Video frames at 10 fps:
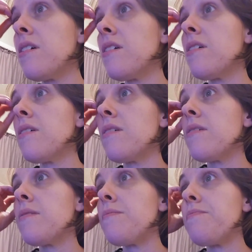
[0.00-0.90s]

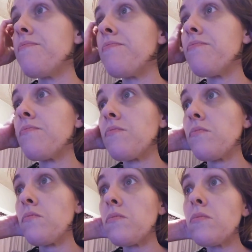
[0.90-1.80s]

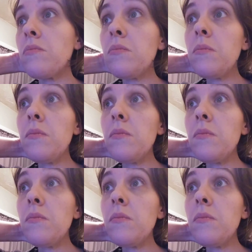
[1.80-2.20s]
Nothing is said.